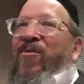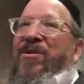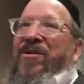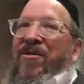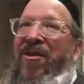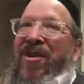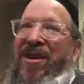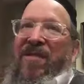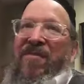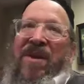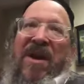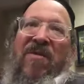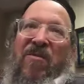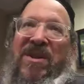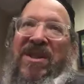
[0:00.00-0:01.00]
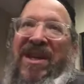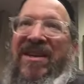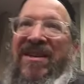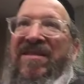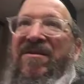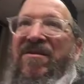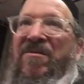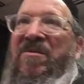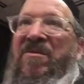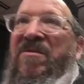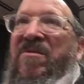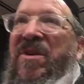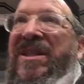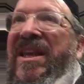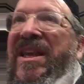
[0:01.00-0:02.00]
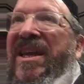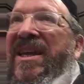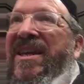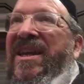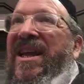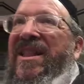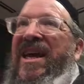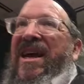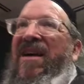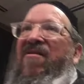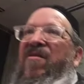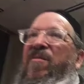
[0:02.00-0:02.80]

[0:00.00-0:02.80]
they were talking about when they allow